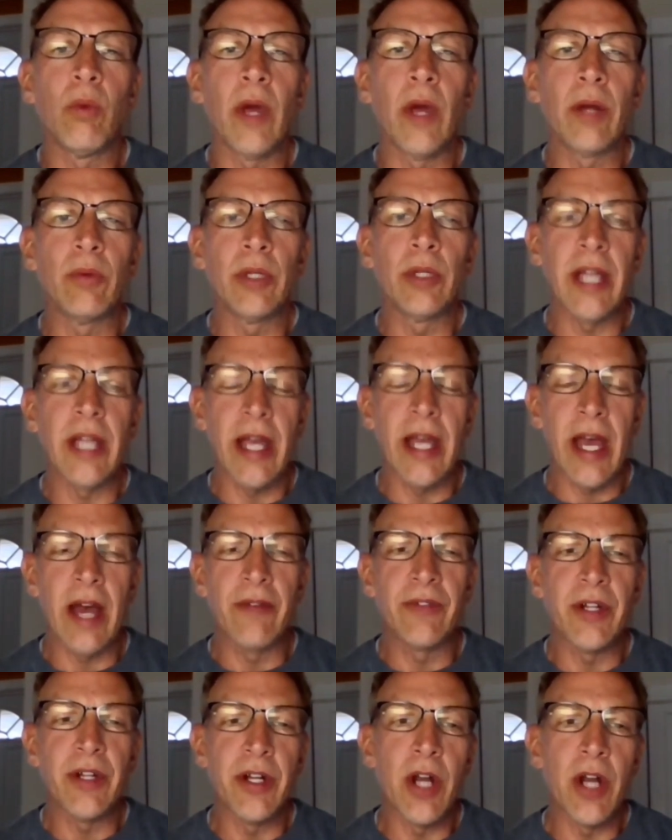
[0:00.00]
when would they
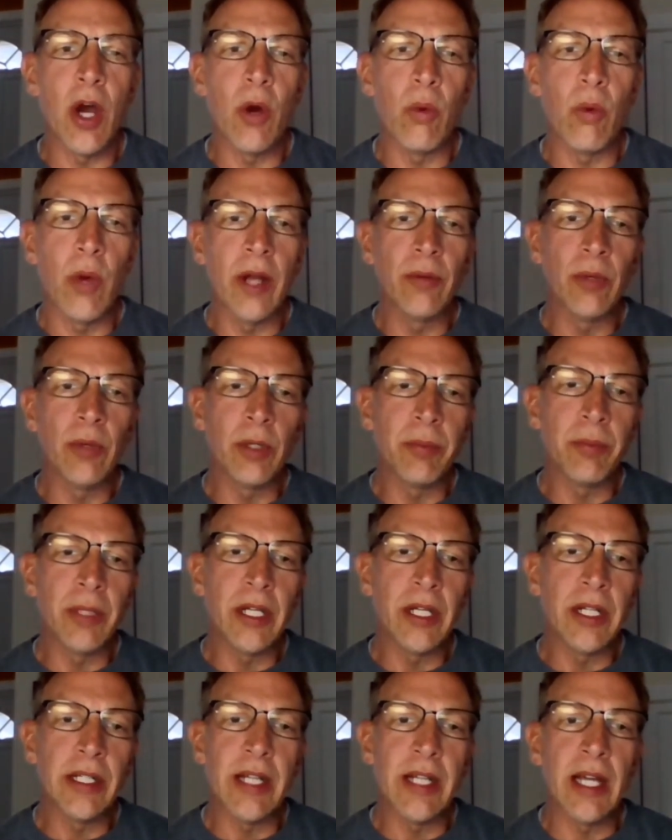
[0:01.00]
have to know when would
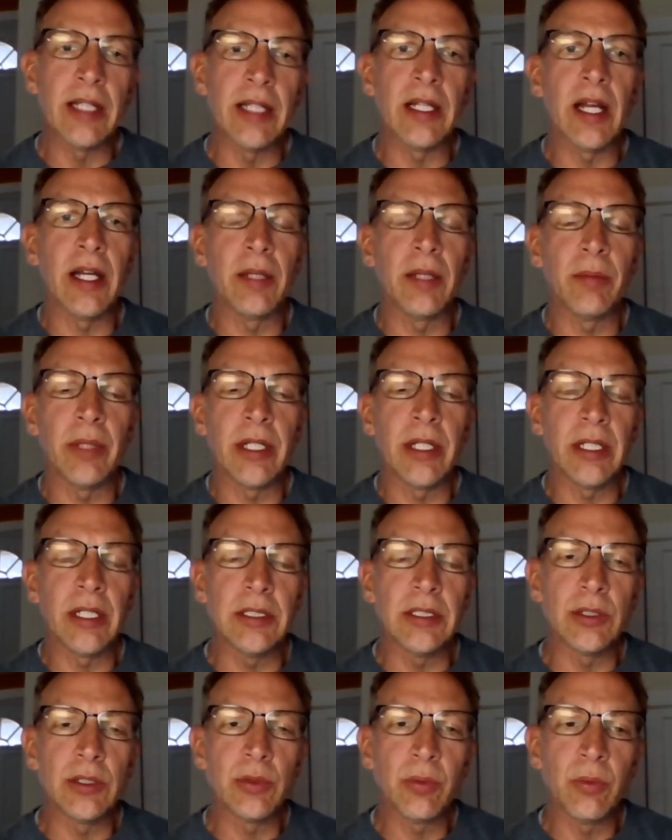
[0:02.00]
be a deadline
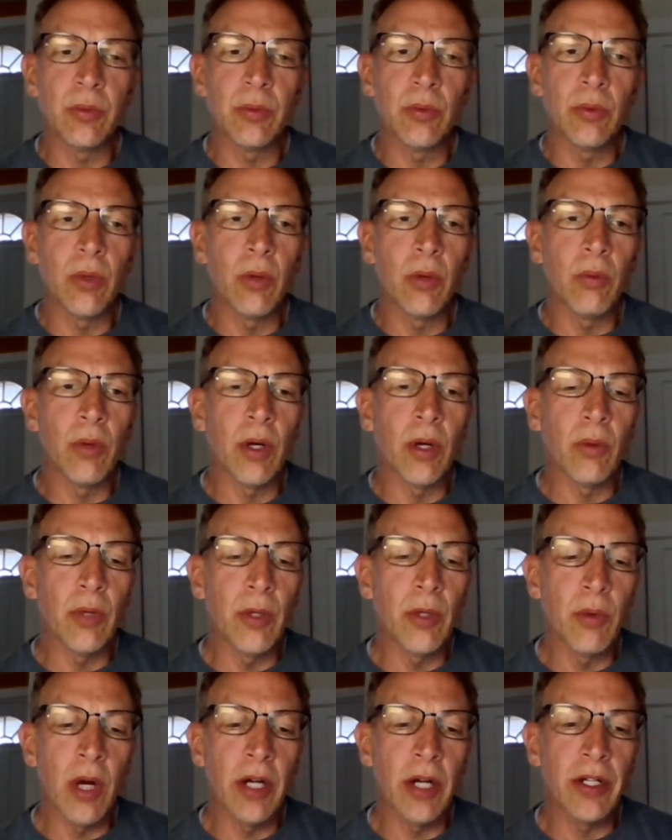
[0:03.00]
because what
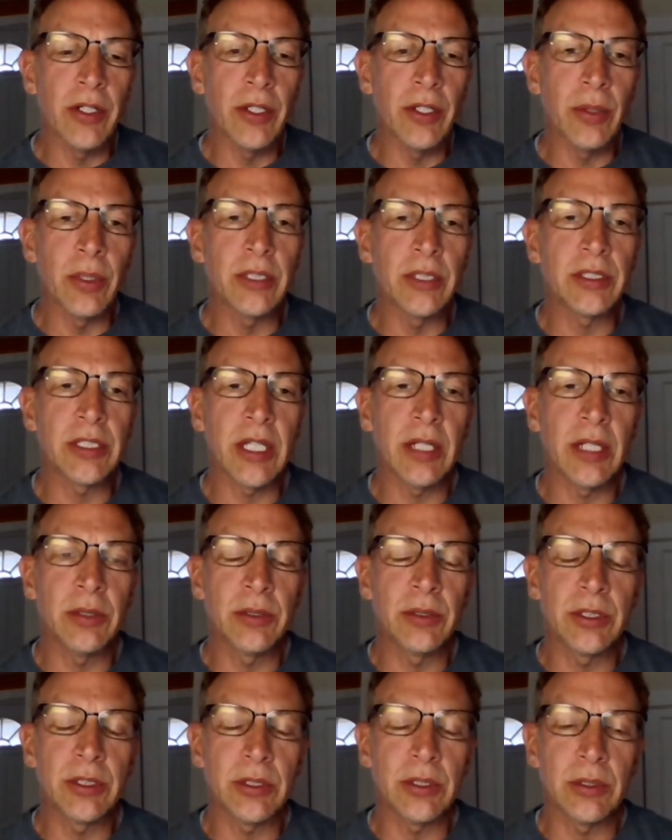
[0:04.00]
we wanted to do as
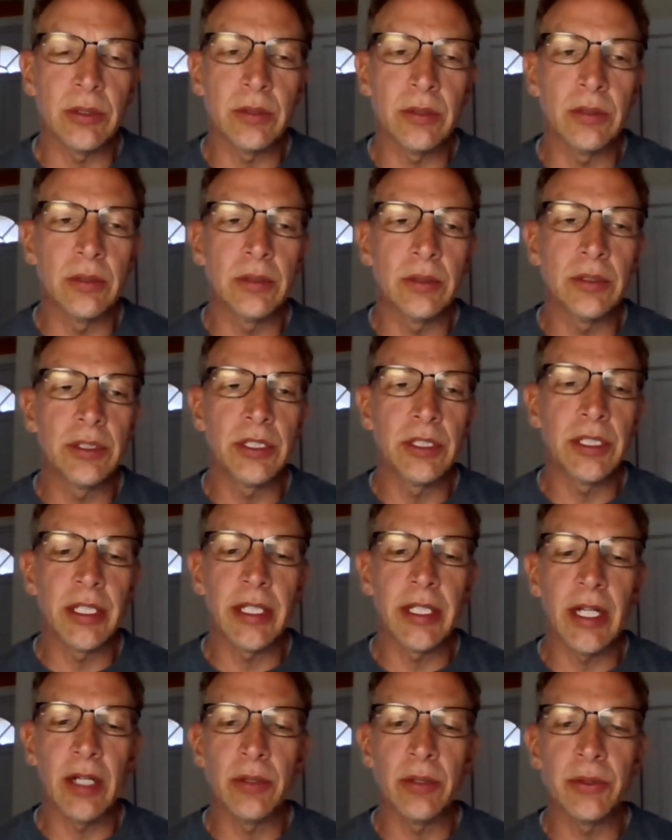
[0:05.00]
council,
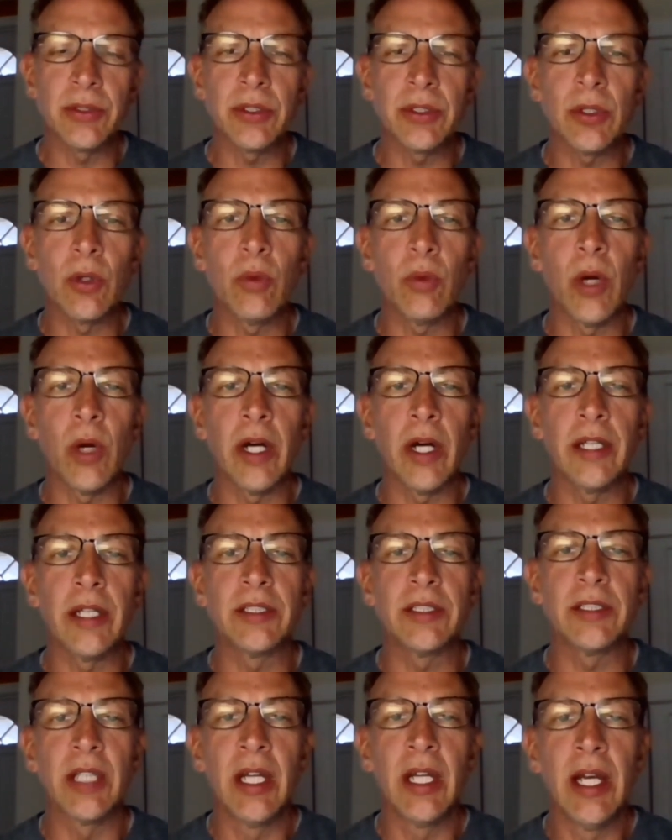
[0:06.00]
city council,
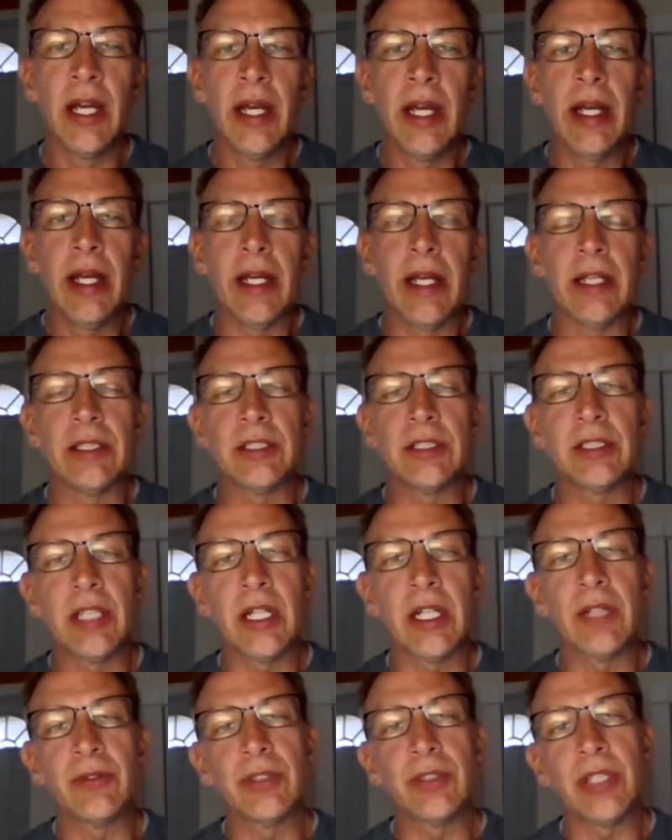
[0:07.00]
was
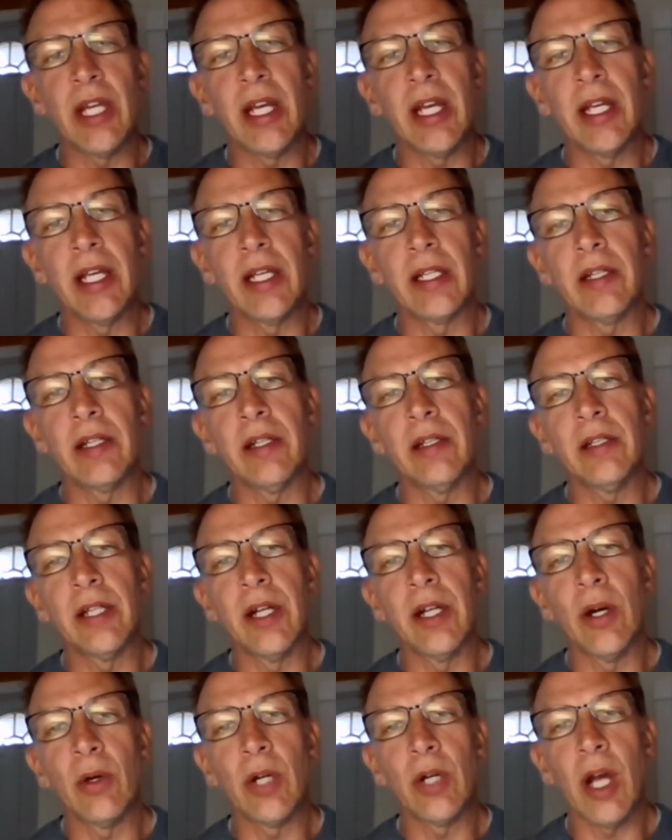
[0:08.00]
instead of saying,
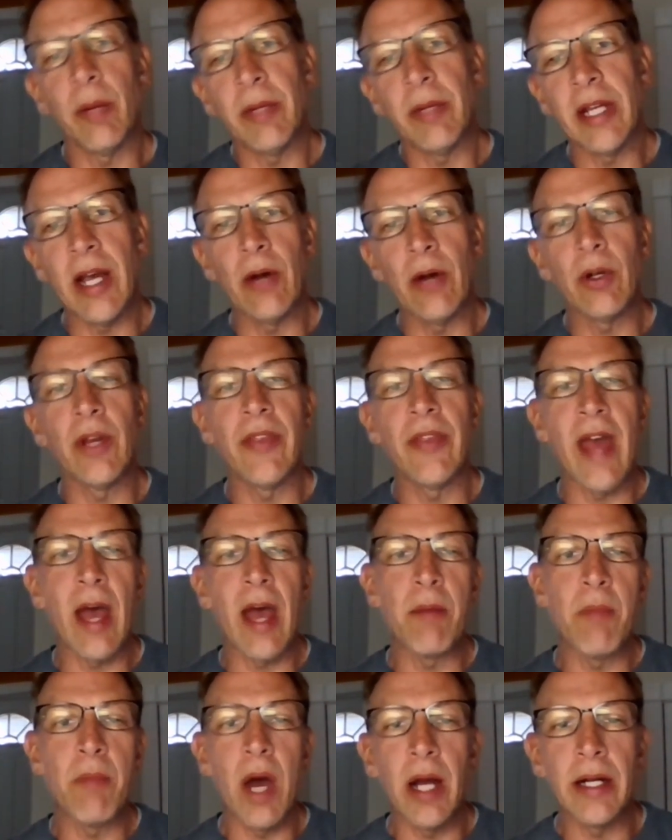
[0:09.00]
you know, coming out on
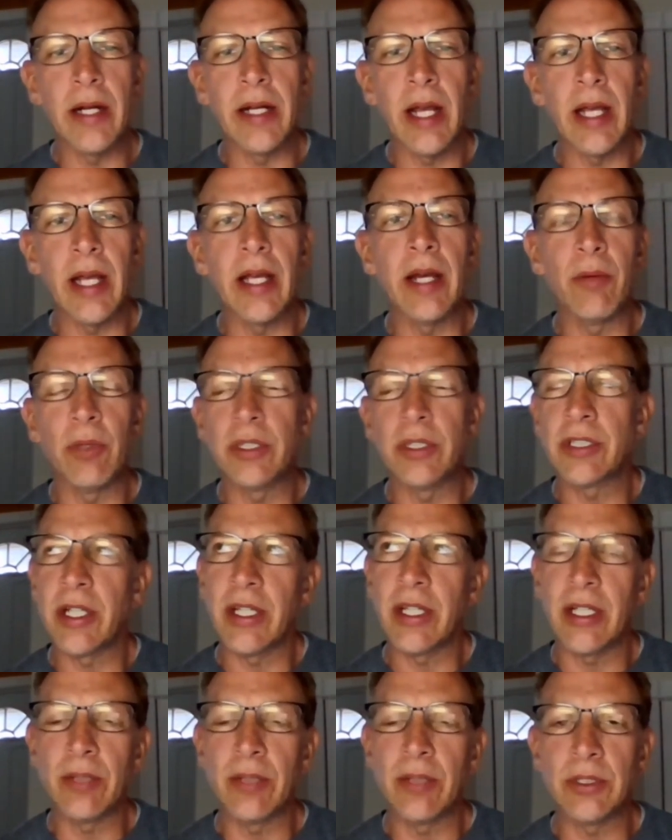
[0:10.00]
that Monday, uh,
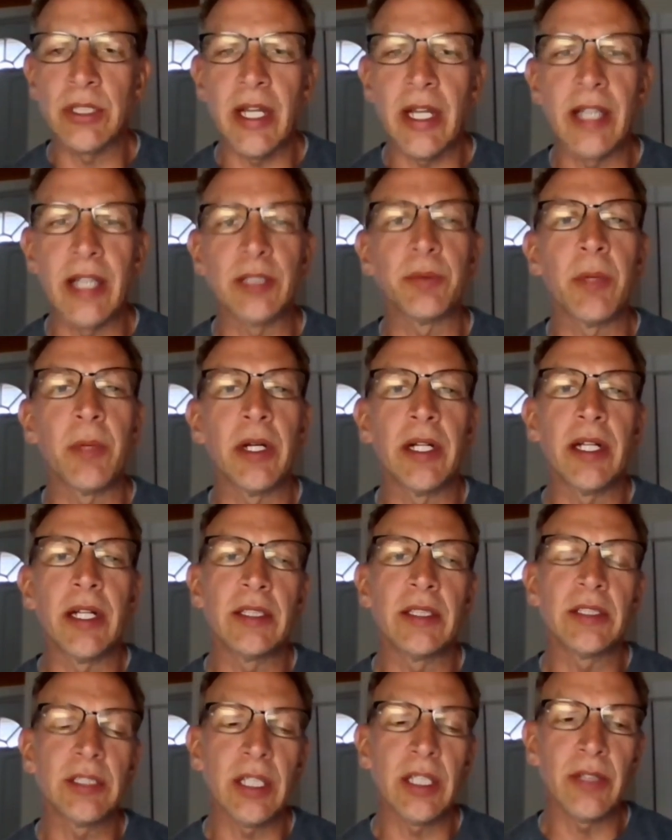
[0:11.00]
which I think was last
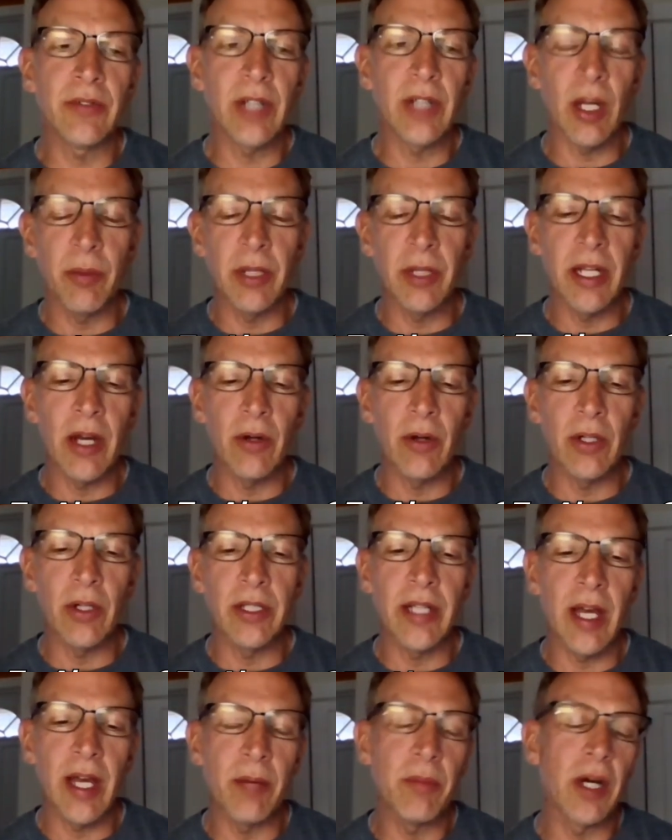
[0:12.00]
Monday, instead of coming out
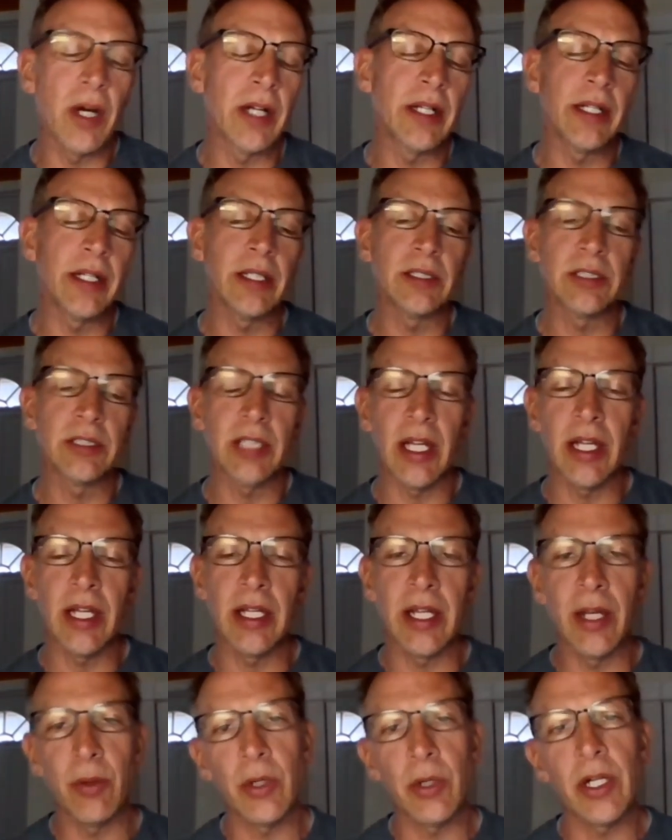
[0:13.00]
on that Monday and
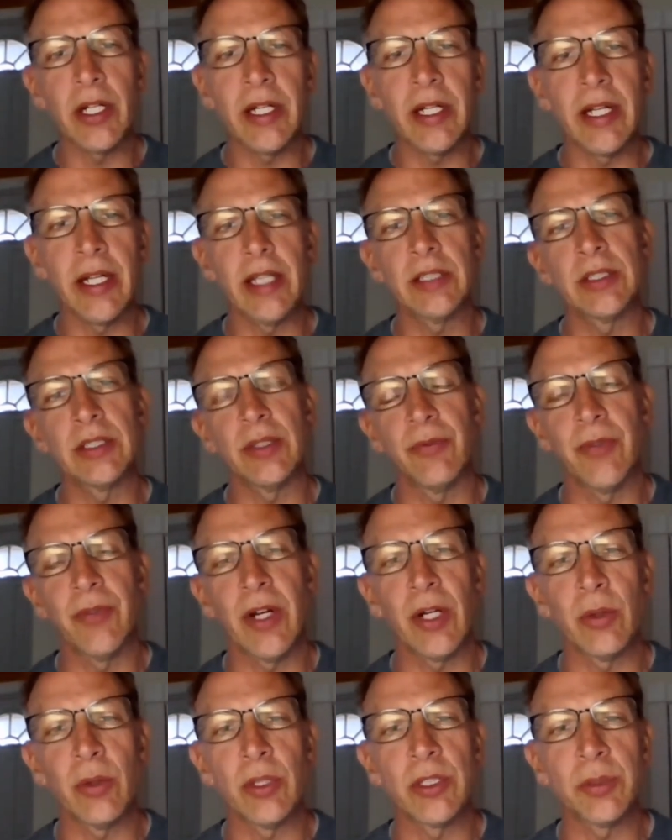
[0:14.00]
saying, hey, we're going to cancel the
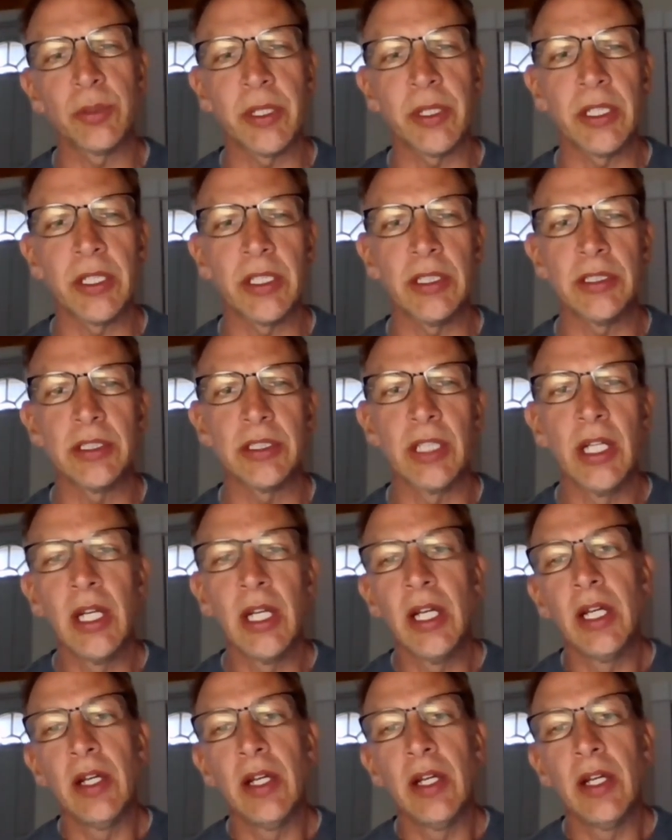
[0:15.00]
fireworks because